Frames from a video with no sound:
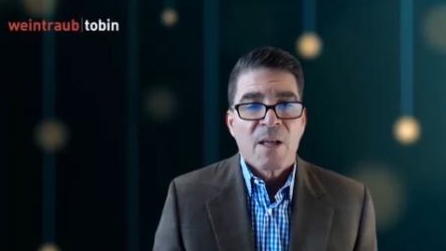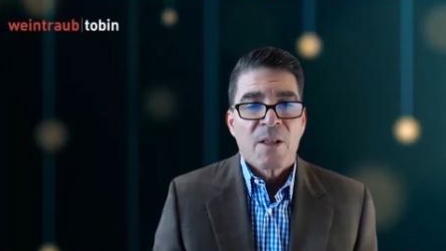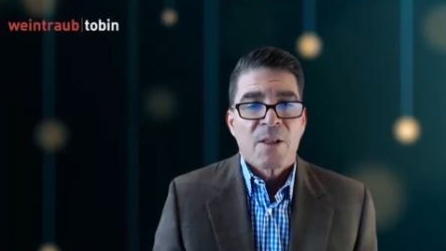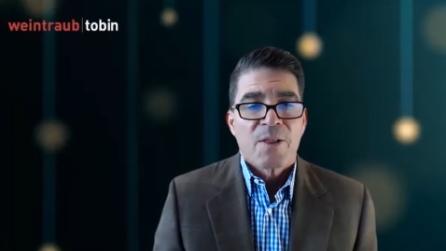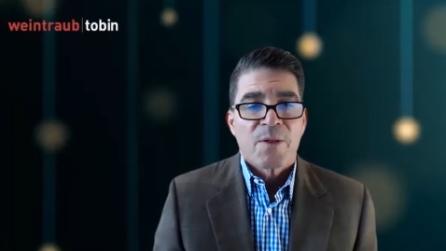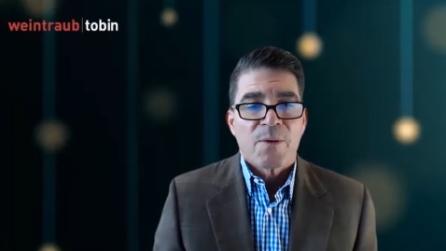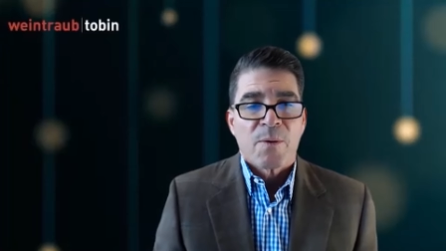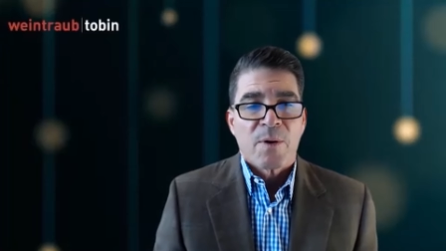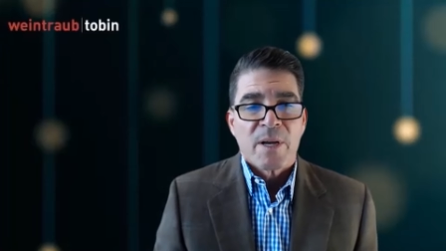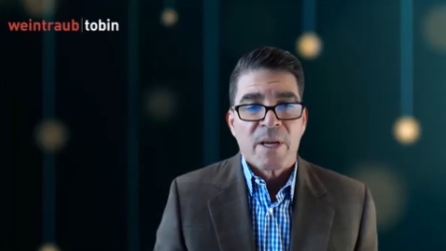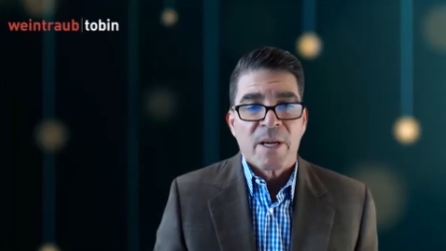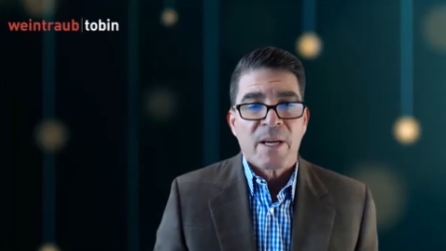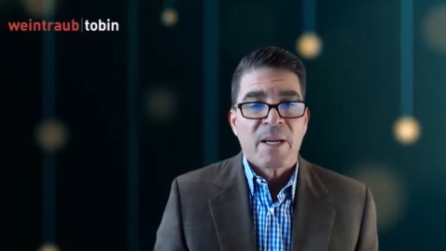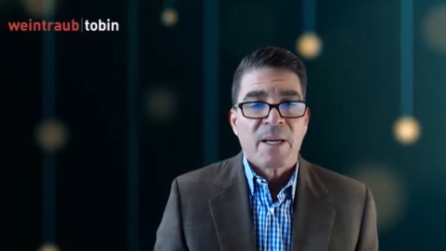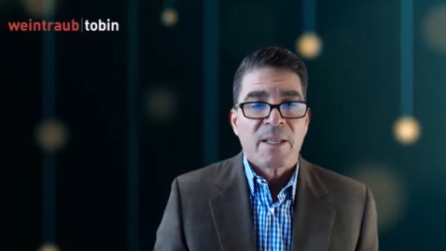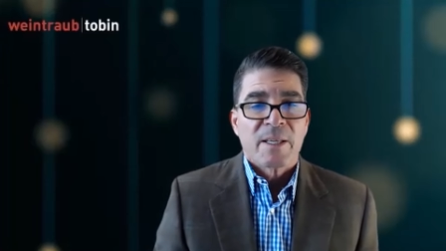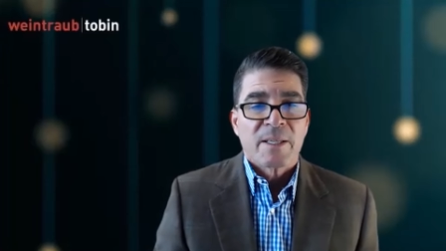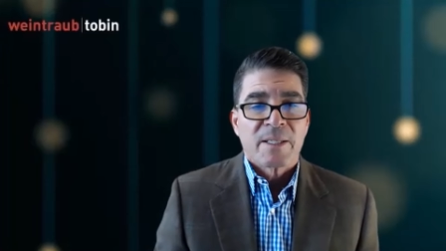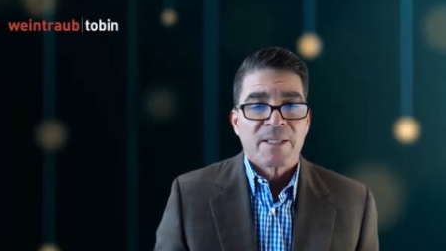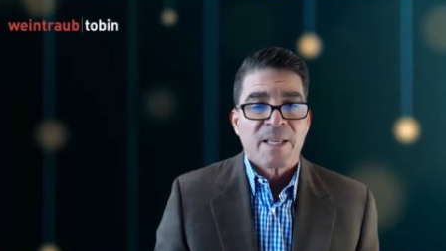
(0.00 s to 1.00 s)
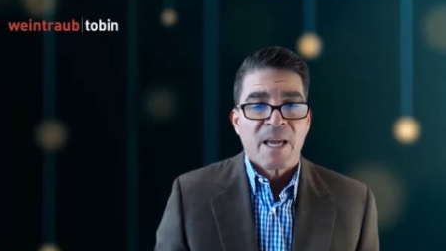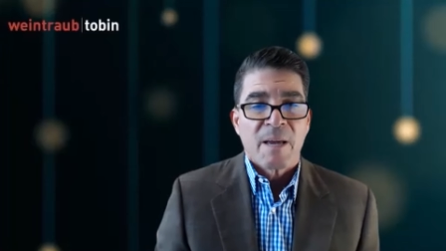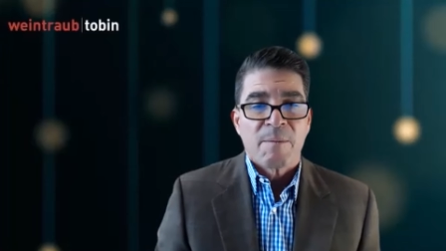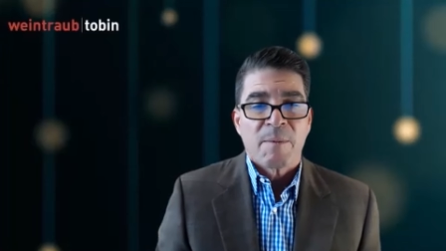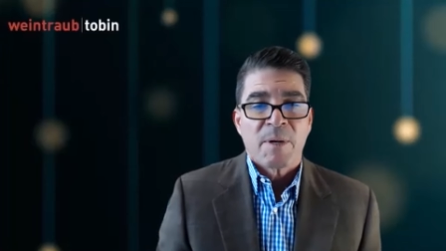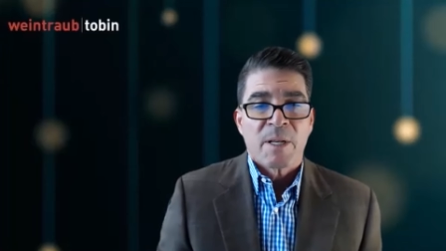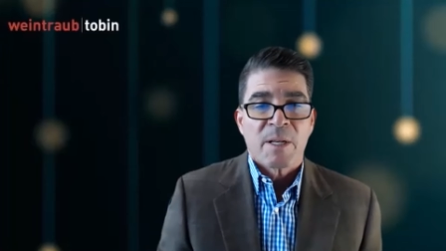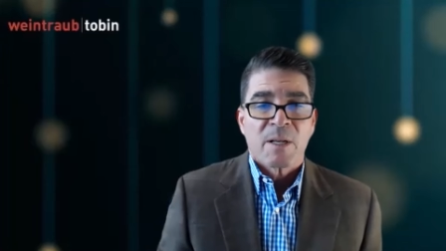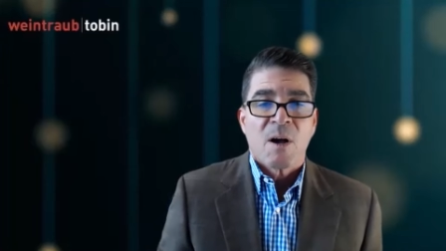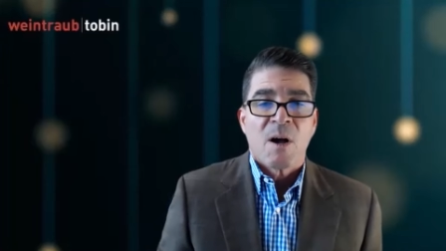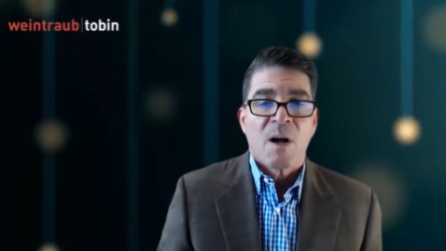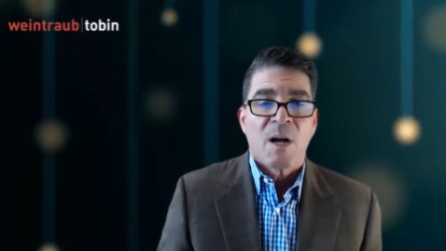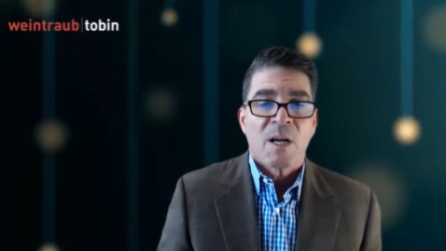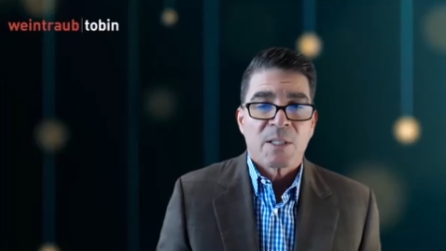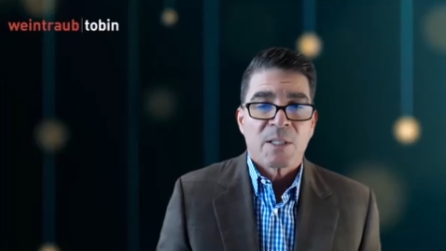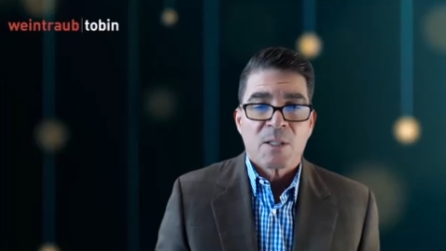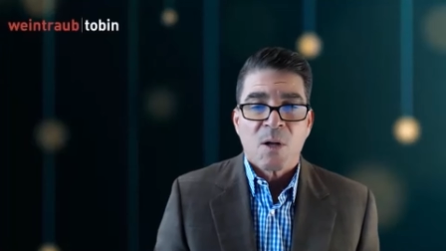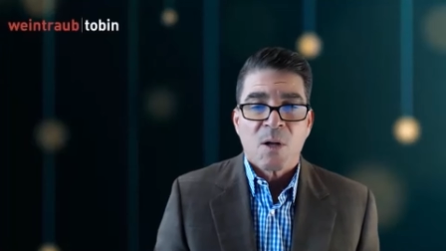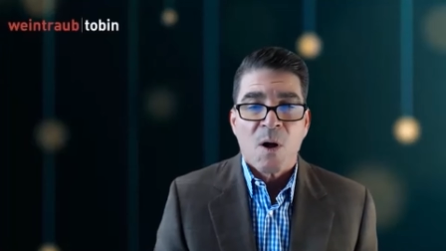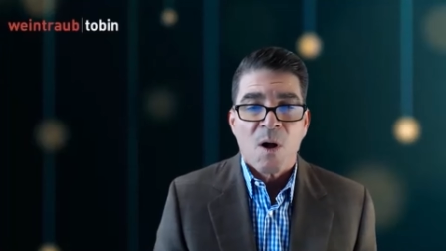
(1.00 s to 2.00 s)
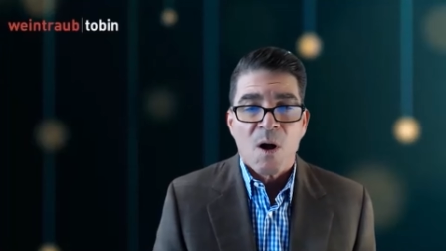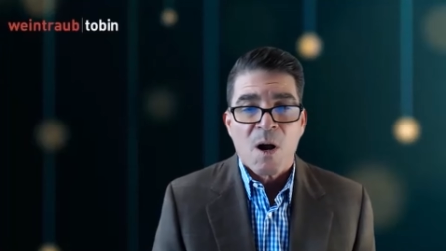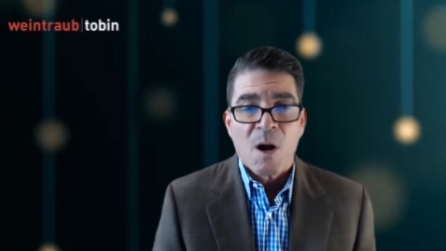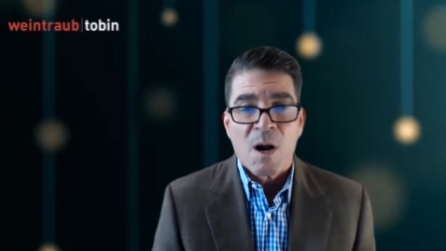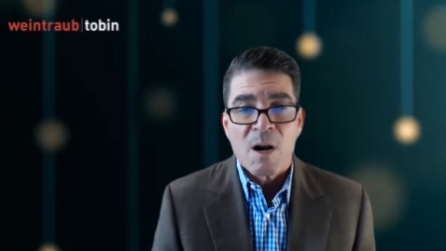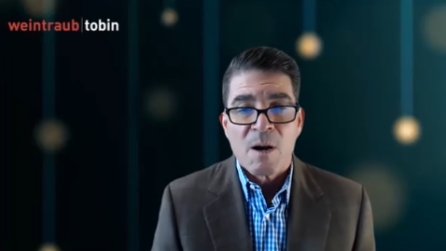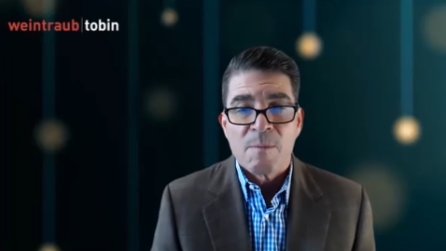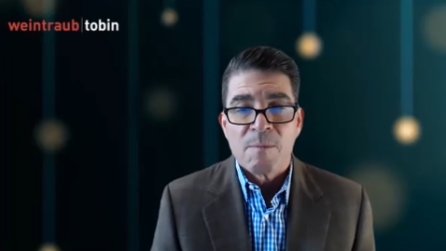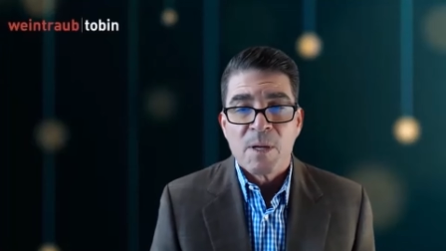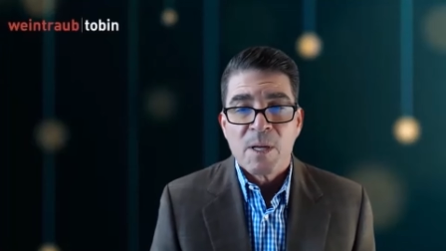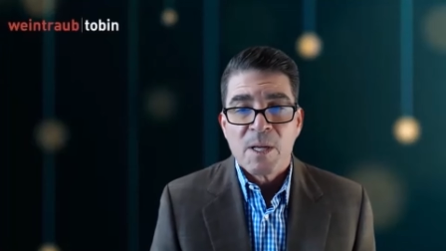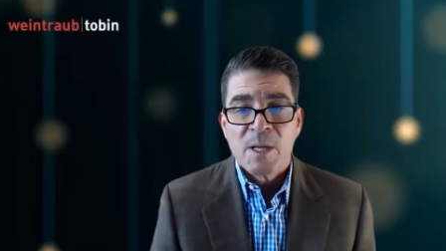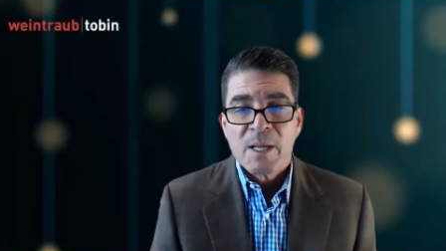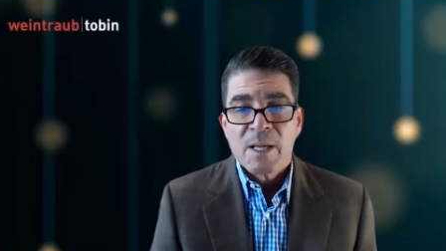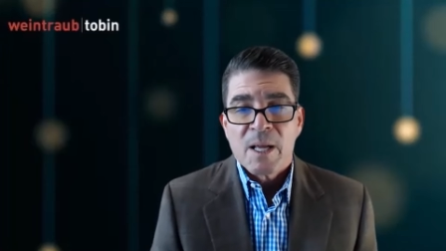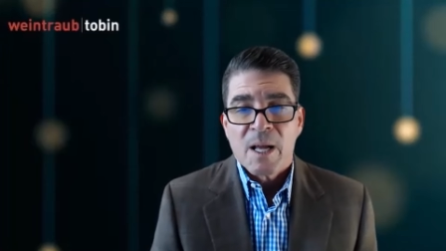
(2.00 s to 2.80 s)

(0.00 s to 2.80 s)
Three, the statement caused harm